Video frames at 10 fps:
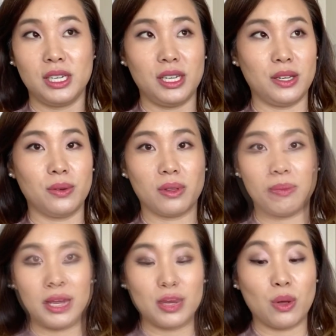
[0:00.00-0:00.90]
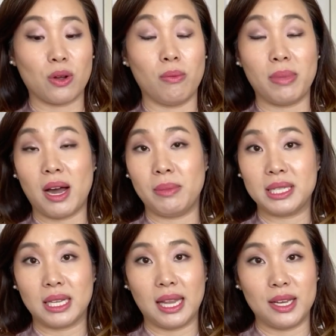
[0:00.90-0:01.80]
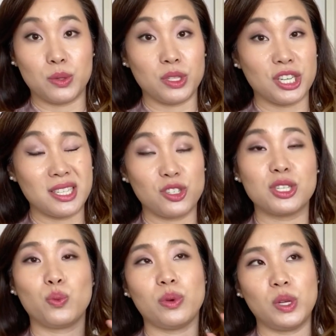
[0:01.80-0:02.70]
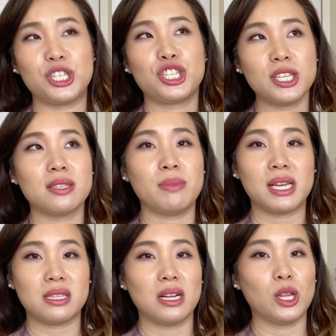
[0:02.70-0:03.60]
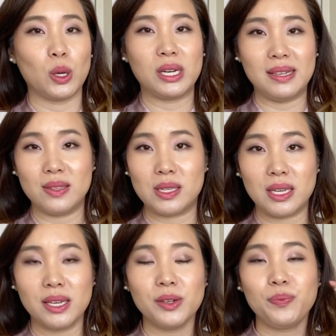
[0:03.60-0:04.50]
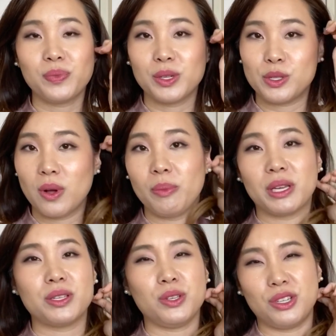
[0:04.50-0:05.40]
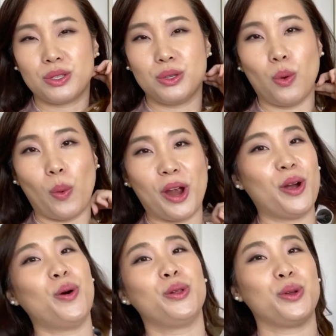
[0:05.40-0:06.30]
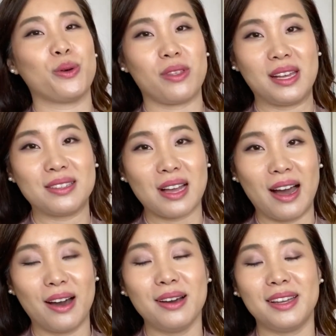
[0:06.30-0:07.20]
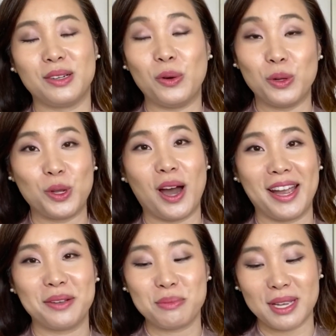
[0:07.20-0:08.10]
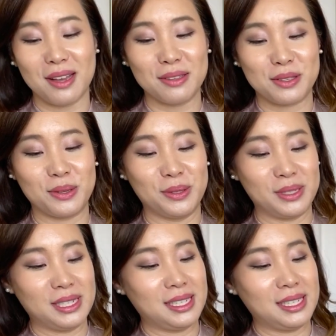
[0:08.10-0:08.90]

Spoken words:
you know, the bag. It's all compartmentalized, which just makes it a lot easier as well, because you just know where all your things are and all your items are. So